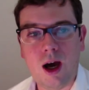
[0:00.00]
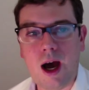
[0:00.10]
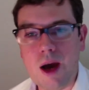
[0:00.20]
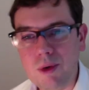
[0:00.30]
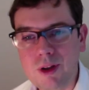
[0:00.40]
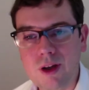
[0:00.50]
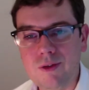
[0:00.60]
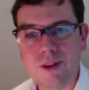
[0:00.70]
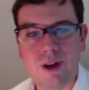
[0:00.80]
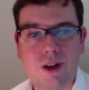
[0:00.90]
i wouldn't even
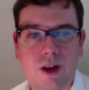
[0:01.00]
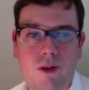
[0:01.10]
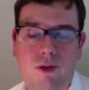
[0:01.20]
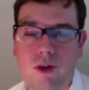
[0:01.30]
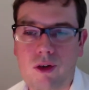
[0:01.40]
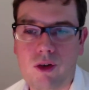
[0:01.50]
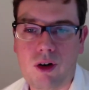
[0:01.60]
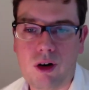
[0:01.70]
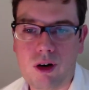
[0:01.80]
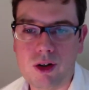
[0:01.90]
say never for